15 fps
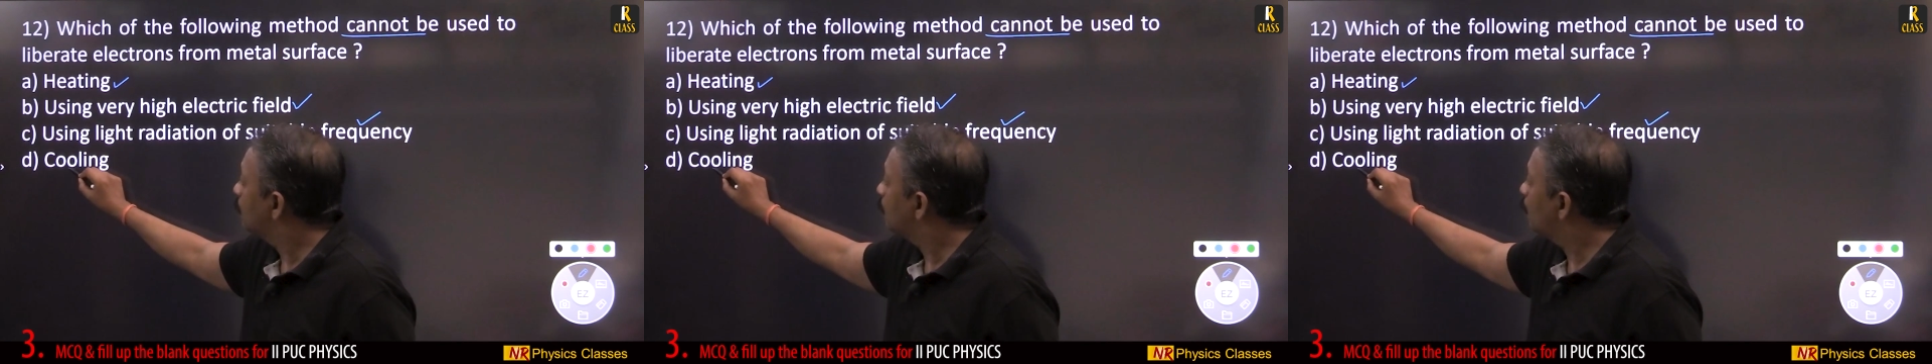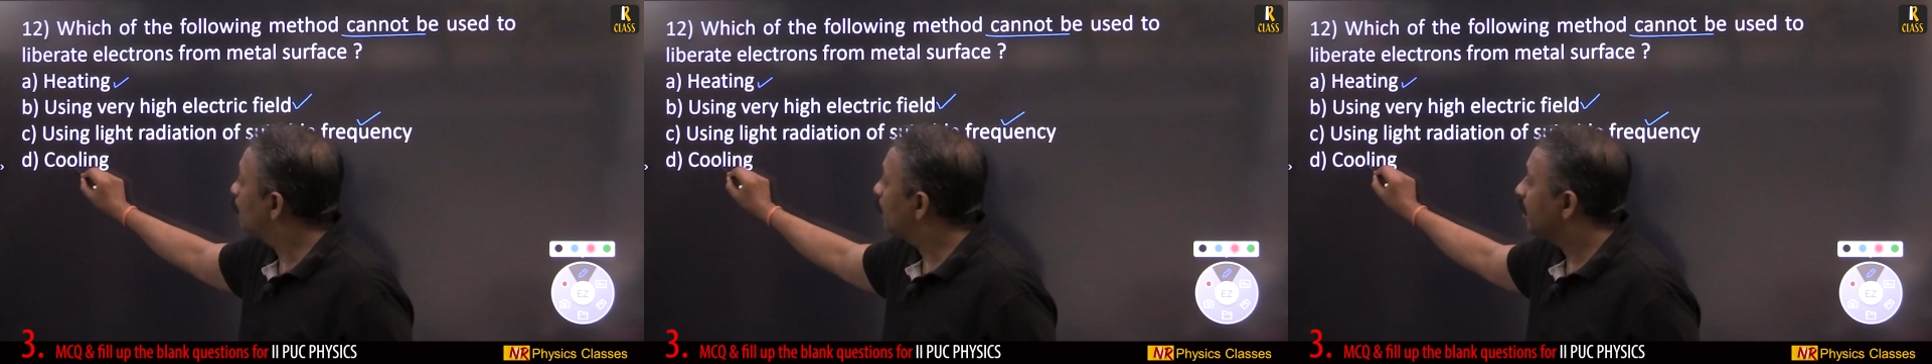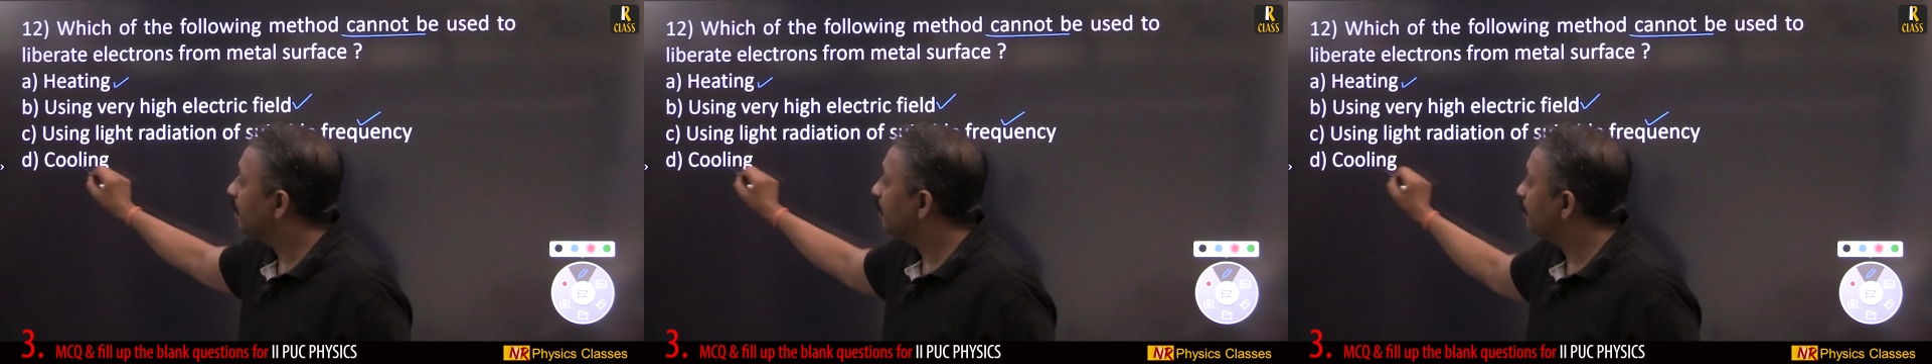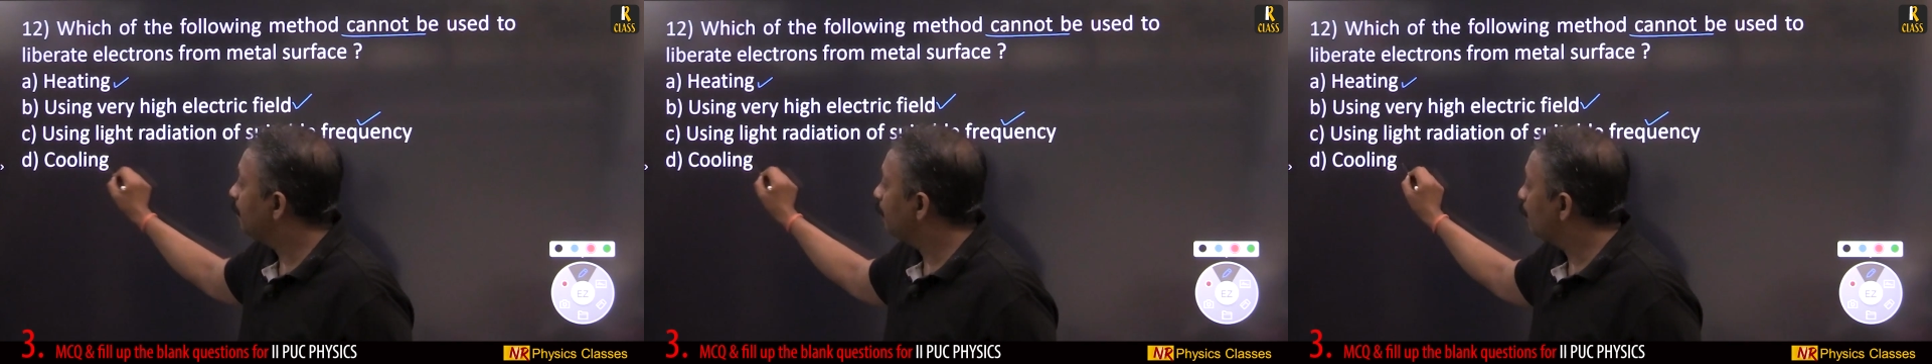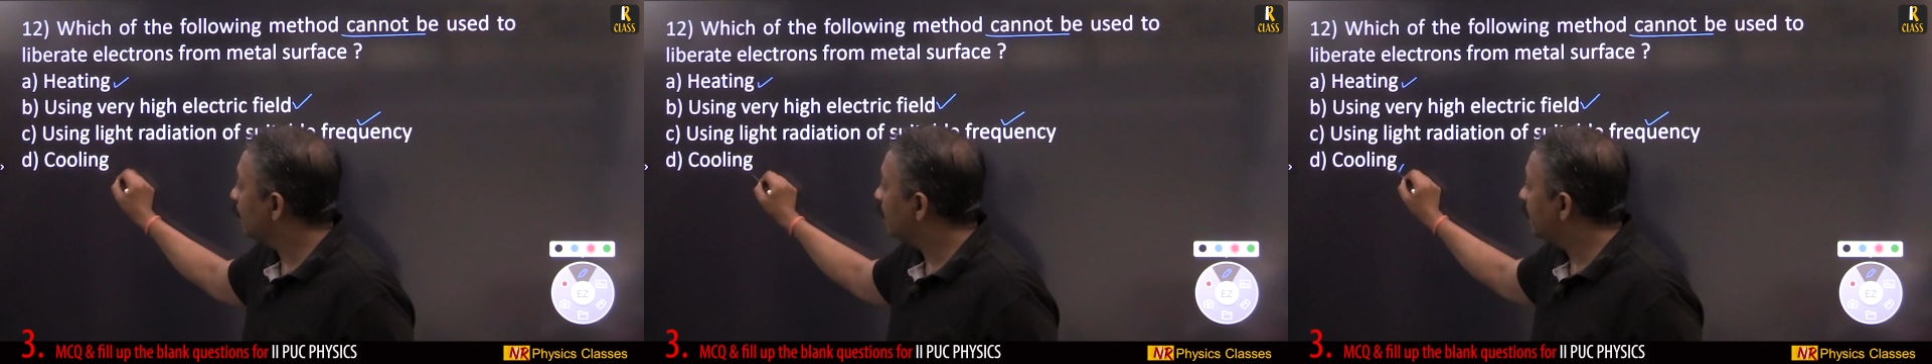cooling we
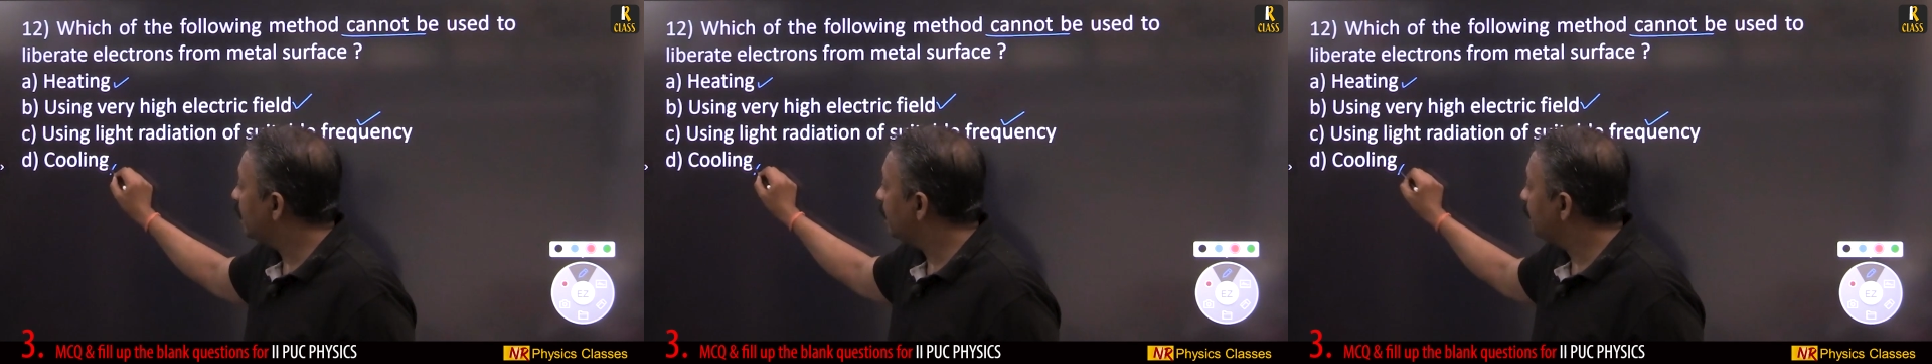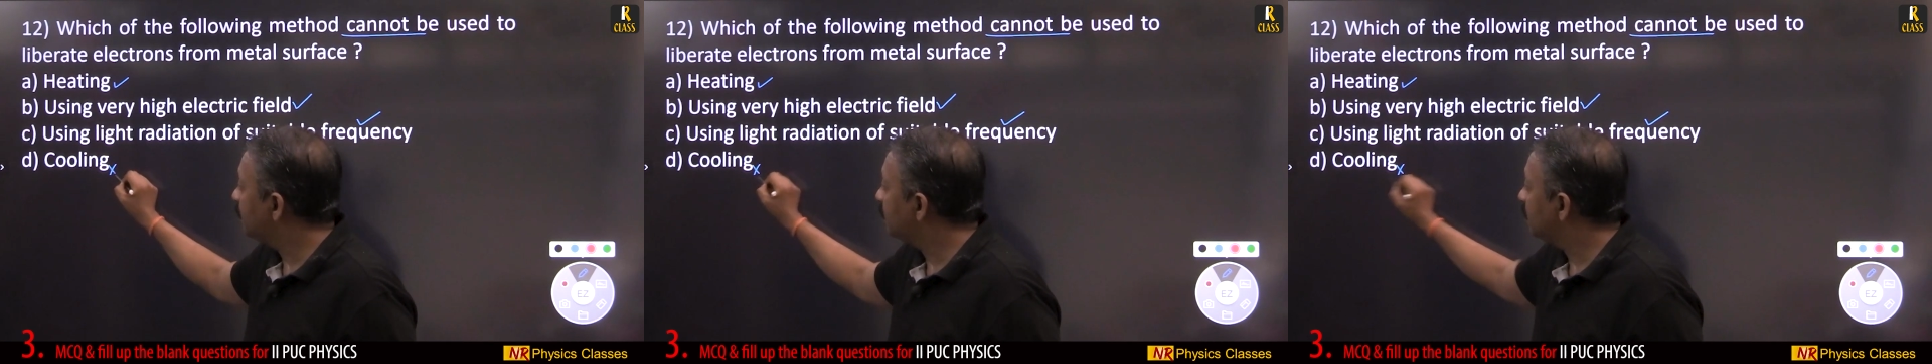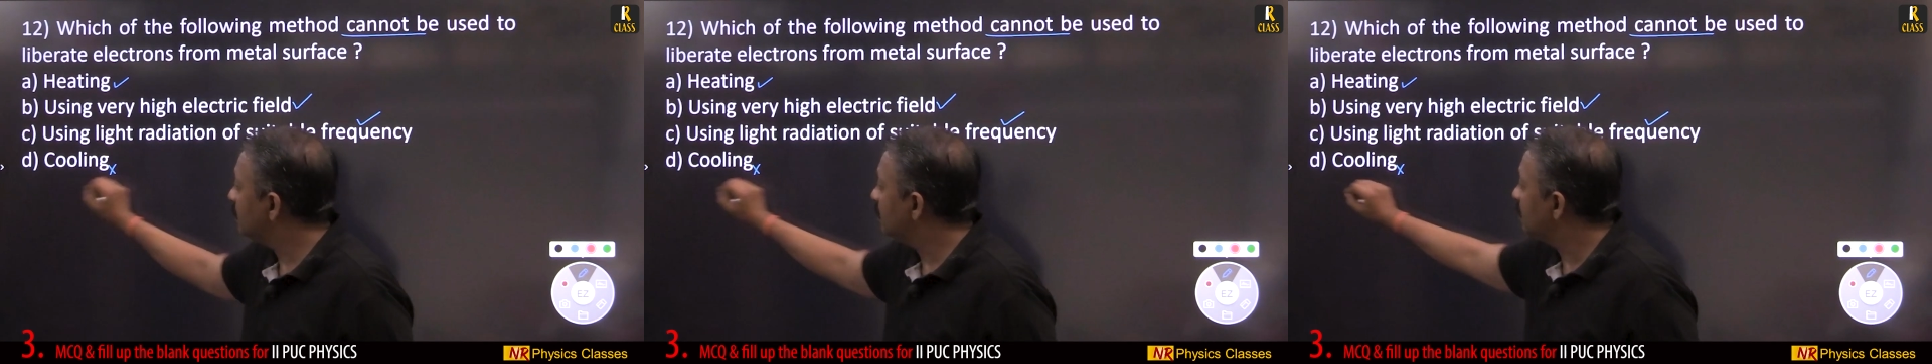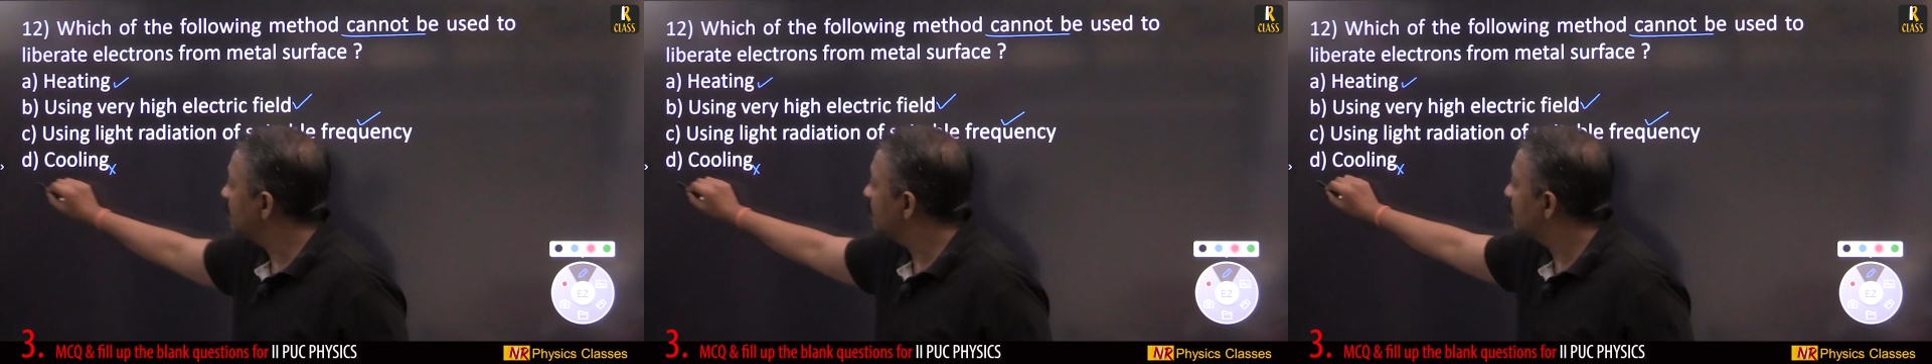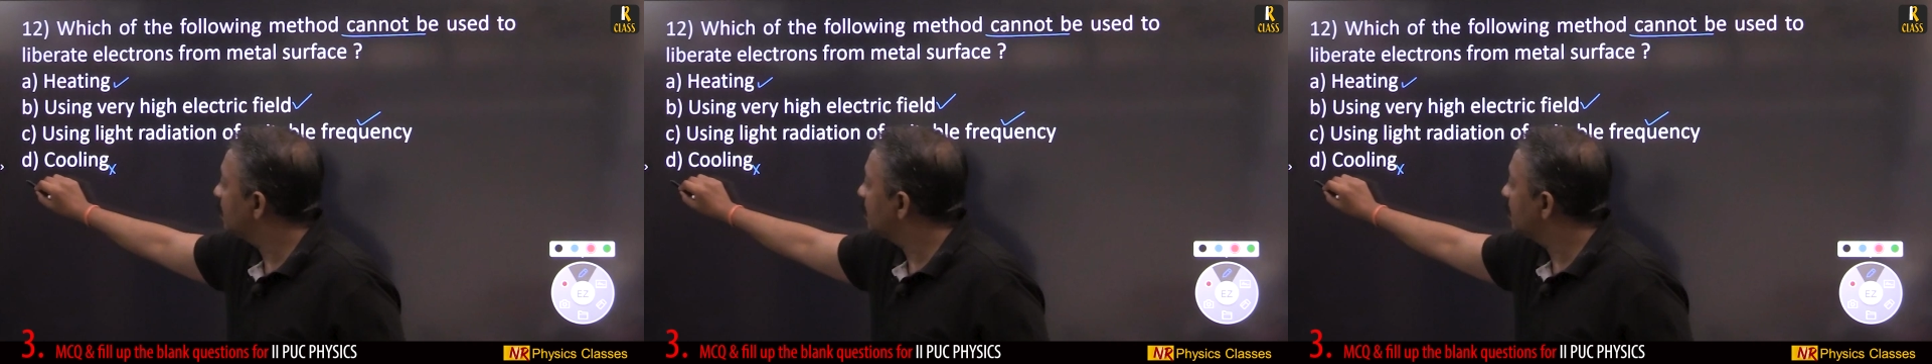won't get emission,